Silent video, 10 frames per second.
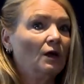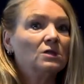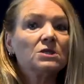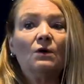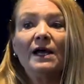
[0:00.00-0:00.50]

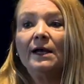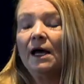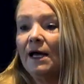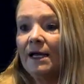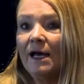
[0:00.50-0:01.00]
So
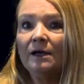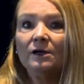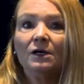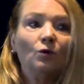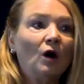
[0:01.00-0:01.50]
I kind
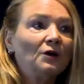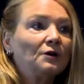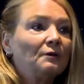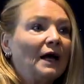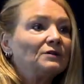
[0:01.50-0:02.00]
of wandered
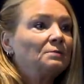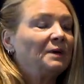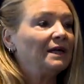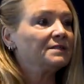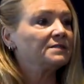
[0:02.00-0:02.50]
around a
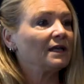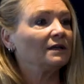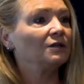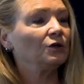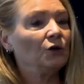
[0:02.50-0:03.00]
bit,
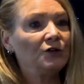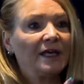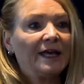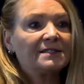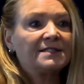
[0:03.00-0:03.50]
and you
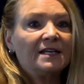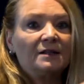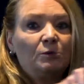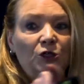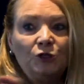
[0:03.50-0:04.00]
can't sing the
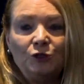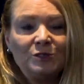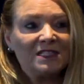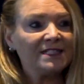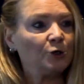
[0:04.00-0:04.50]

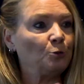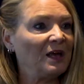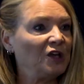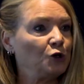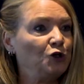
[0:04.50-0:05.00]
blues until you
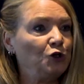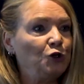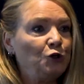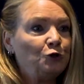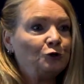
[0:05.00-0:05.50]
pay your
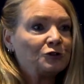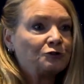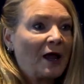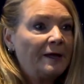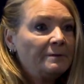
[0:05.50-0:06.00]
dues,
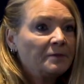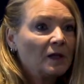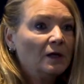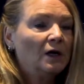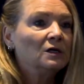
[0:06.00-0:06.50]
right?
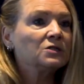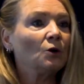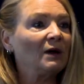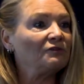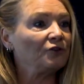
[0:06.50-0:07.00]
So
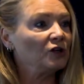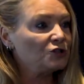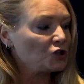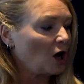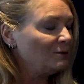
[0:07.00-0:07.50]
my
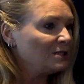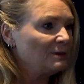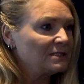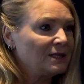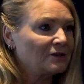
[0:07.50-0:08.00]
first job as a
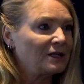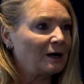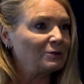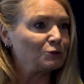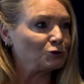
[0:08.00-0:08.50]
mental health
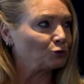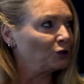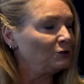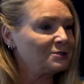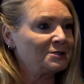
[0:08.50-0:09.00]
therapist was
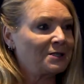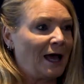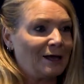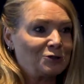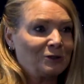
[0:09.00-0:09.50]
rural
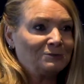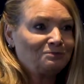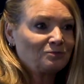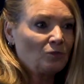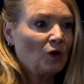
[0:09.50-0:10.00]
Saskatchewan.
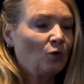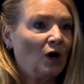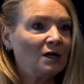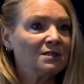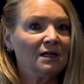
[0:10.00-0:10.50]

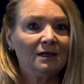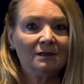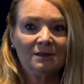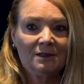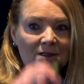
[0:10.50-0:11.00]
Walked
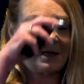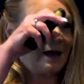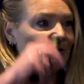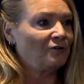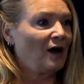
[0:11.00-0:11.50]
in,
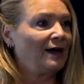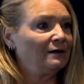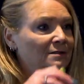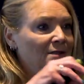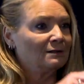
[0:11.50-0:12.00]
stack of
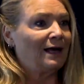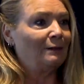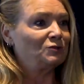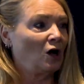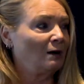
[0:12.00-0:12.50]
files,
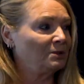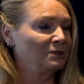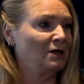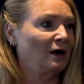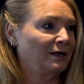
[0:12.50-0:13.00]

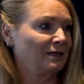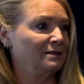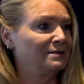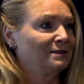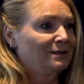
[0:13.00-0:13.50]
laptop, car
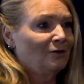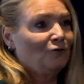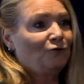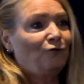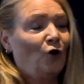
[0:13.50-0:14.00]
keys.
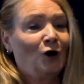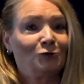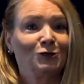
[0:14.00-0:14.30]
4